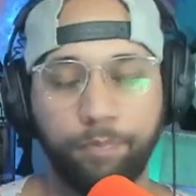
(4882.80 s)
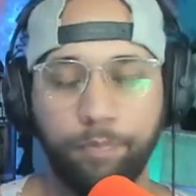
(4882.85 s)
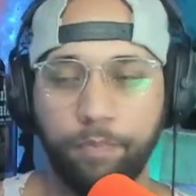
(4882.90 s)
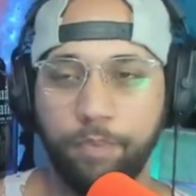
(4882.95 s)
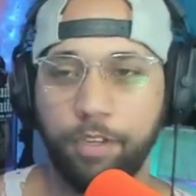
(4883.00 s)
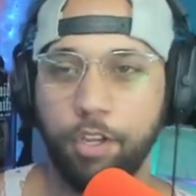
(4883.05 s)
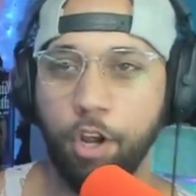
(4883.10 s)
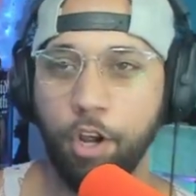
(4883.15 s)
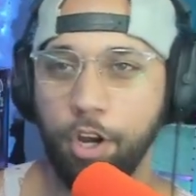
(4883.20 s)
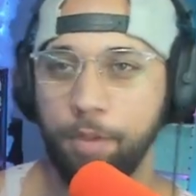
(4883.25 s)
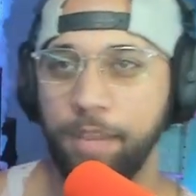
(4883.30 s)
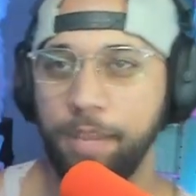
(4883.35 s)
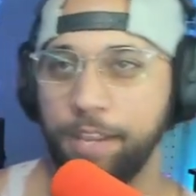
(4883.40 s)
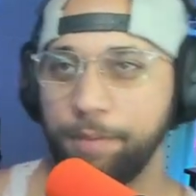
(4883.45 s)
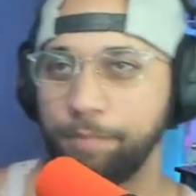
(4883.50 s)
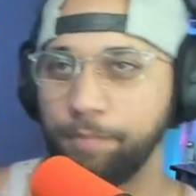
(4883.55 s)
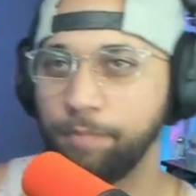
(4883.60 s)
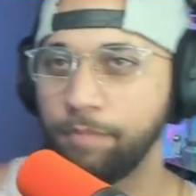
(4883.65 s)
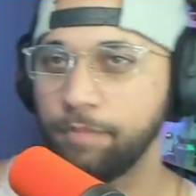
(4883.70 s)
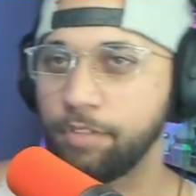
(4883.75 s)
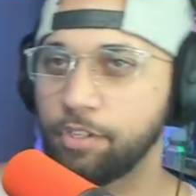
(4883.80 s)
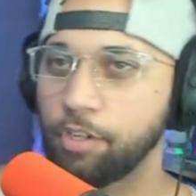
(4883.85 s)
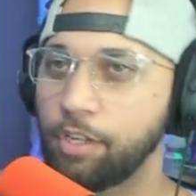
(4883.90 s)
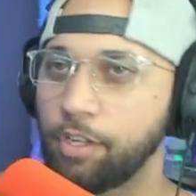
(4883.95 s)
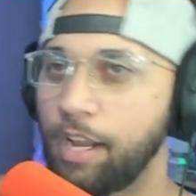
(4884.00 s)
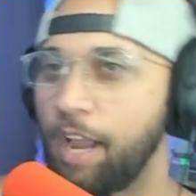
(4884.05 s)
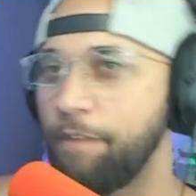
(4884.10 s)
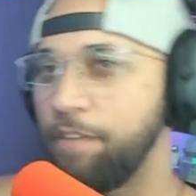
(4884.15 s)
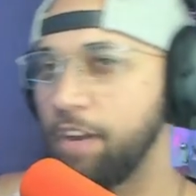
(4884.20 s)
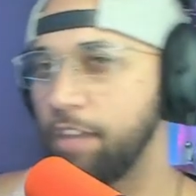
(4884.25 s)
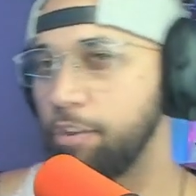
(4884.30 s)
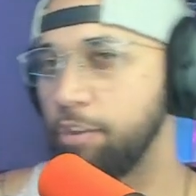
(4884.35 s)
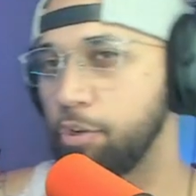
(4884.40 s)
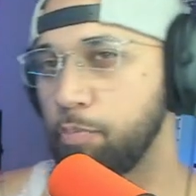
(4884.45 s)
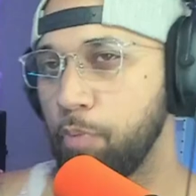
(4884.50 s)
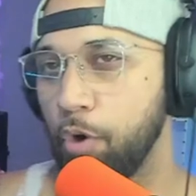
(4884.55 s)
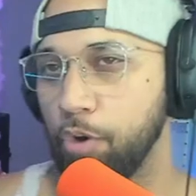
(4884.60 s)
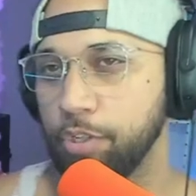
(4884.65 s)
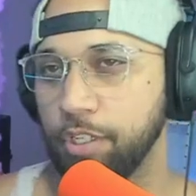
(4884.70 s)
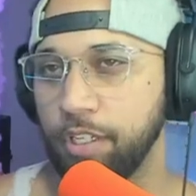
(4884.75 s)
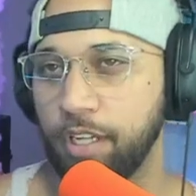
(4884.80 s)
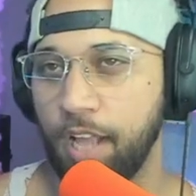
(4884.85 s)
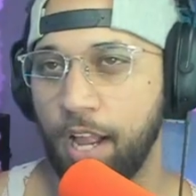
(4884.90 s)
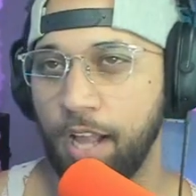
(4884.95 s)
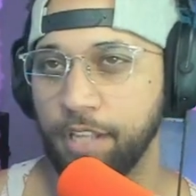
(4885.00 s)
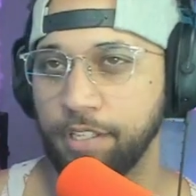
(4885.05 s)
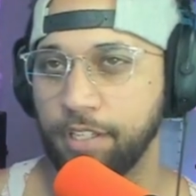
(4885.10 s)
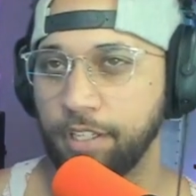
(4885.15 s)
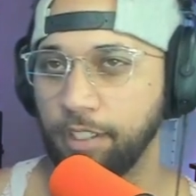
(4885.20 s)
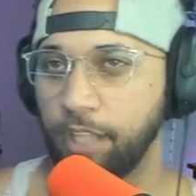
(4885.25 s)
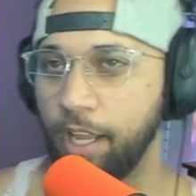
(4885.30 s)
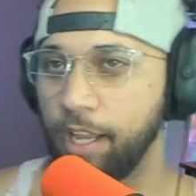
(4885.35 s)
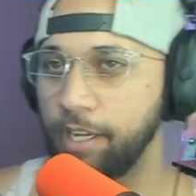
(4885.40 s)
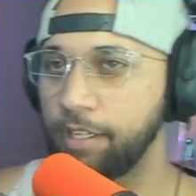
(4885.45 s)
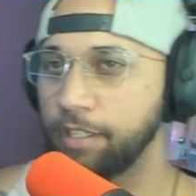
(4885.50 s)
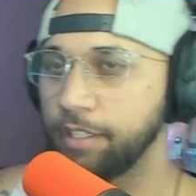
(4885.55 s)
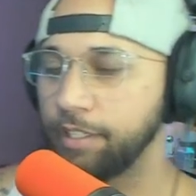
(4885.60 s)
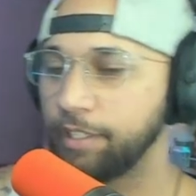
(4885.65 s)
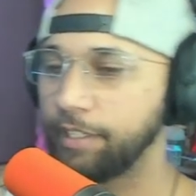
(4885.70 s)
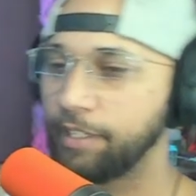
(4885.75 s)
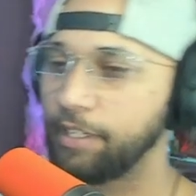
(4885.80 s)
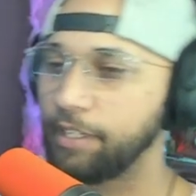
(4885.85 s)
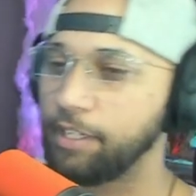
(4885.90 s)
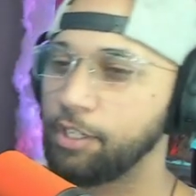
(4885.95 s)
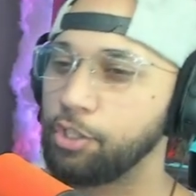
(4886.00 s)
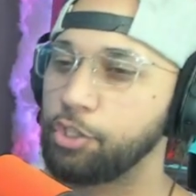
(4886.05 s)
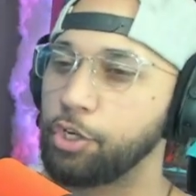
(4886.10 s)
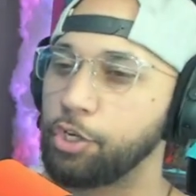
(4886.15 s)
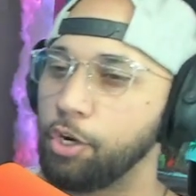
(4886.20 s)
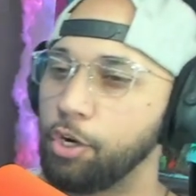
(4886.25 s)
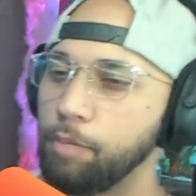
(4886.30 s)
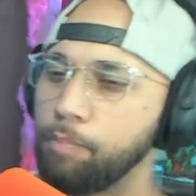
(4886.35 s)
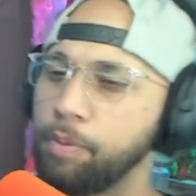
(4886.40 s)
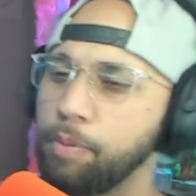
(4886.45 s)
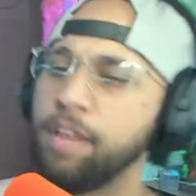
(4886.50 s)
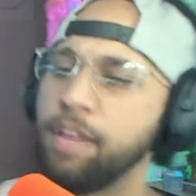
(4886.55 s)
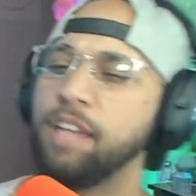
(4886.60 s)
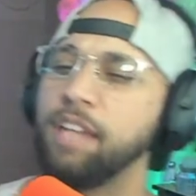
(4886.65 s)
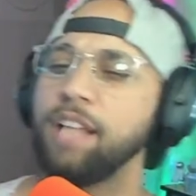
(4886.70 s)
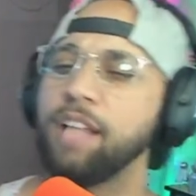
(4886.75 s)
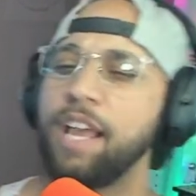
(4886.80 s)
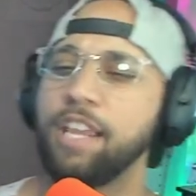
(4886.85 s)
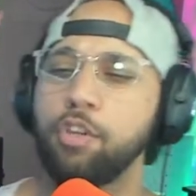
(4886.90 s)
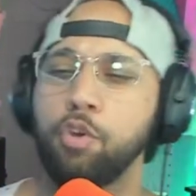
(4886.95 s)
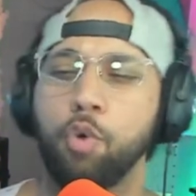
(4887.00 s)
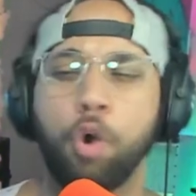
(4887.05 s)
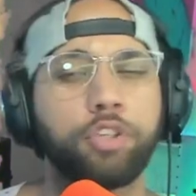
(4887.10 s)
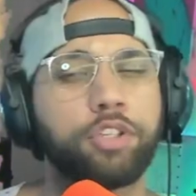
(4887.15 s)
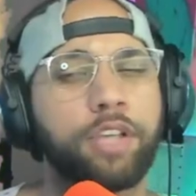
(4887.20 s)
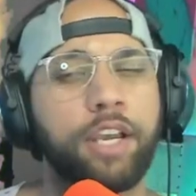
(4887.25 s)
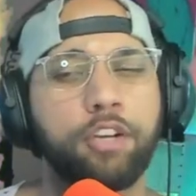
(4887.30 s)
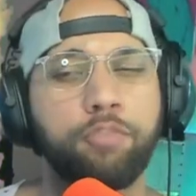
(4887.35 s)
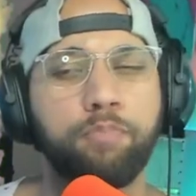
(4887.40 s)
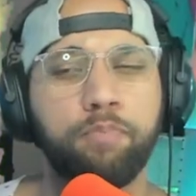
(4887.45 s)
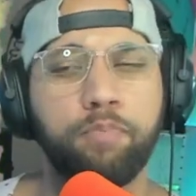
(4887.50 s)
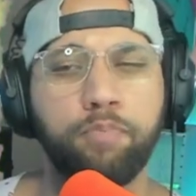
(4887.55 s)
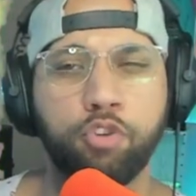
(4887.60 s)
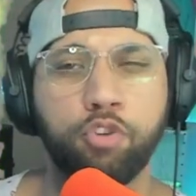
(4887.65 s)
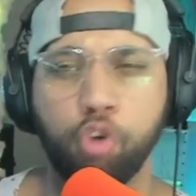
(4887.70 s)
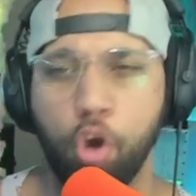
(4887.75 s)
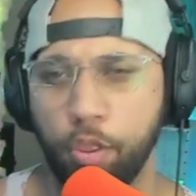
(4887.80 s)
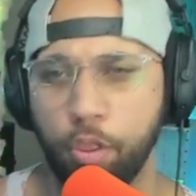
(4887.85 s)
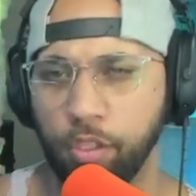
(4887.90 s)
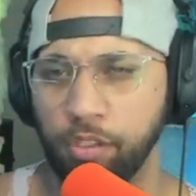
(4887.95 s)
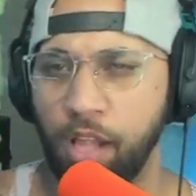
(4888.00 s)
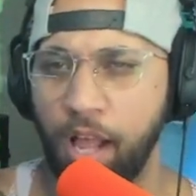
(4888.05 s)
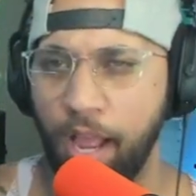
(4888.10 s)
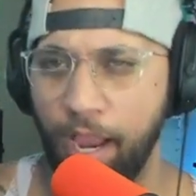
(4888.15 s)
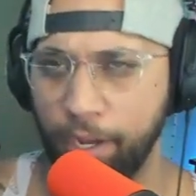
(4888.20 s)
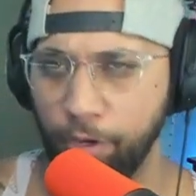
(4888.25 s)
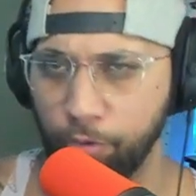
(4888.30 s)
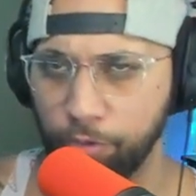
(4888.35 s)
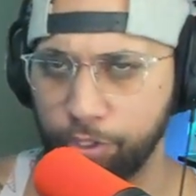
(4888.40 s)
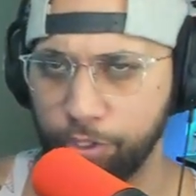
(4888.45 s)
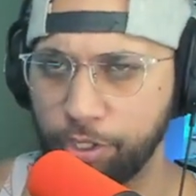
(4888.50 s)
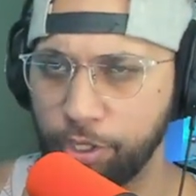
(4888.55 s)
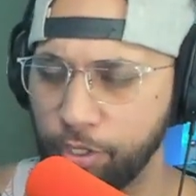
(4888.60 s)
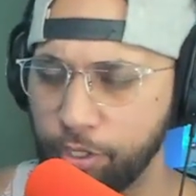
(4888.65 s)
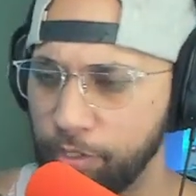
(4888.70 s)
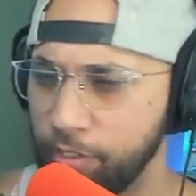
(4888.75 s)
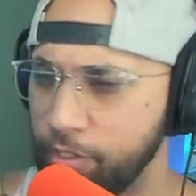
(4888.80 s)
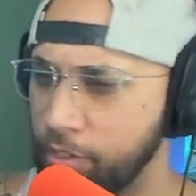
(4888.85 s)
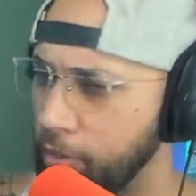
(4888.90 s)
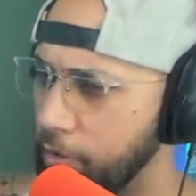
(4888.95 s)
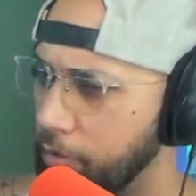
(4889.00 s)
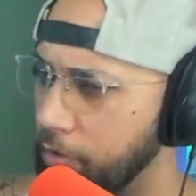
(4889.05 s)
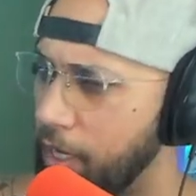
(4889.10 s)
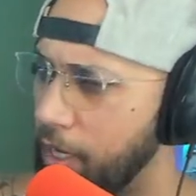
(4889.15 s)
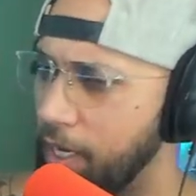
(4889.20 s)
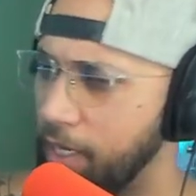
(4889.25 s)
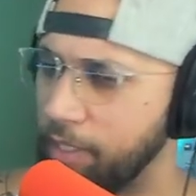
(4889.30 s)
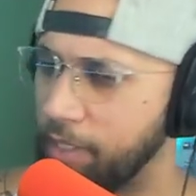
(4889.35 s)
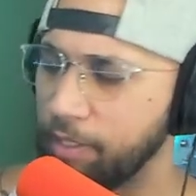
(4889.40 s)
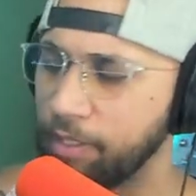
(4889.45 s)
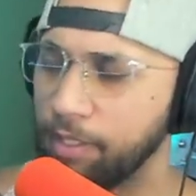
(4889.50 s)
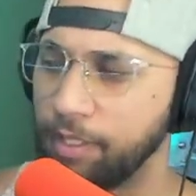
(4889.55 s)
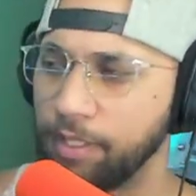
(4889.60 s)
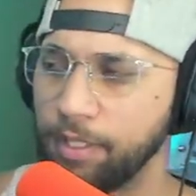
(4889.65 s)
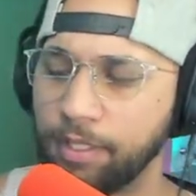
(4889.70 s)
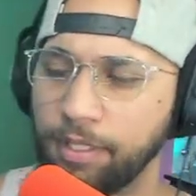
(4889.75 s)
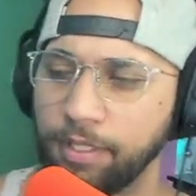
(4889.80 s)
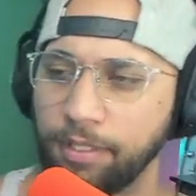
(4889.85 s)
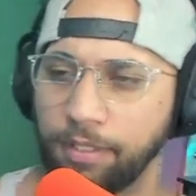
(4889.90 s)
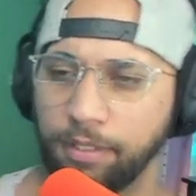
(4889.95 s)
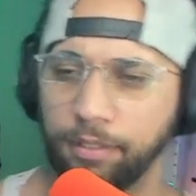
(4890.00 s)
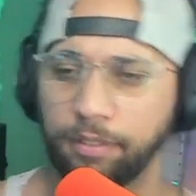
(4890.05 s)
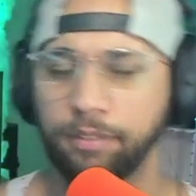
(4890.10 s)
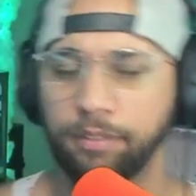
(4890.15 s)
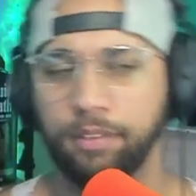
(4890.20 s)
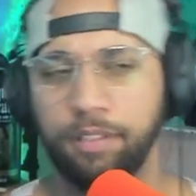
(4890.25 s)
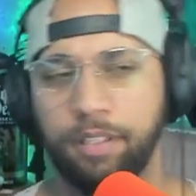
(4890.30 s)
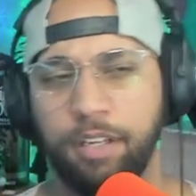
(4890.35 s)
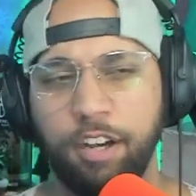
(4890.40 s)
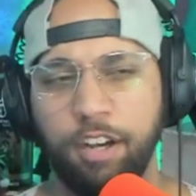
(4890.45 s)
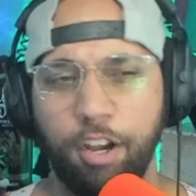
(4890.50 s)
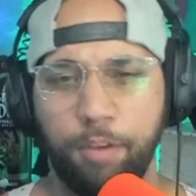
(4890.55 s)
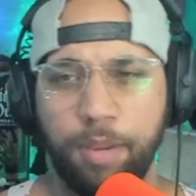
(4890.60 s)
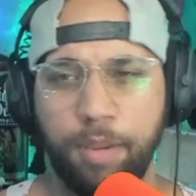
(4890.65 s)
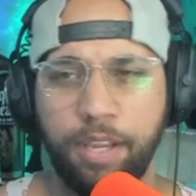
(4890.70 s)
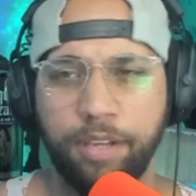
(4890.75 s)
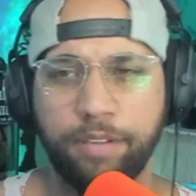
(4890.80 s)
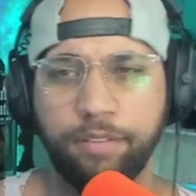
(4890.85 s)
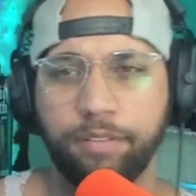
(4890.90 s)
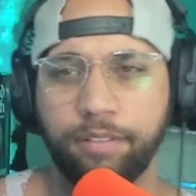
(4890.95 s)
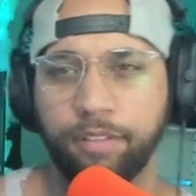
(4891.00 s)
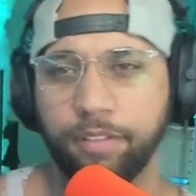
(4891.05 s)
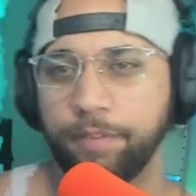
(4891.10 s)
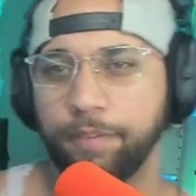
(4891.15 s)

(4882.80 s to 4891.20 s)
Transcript: you know what I mean? So, like, I feel like there's pros and cons to like dirt, but then like you also got to draw the line on dirt too. Like, you know what I mean?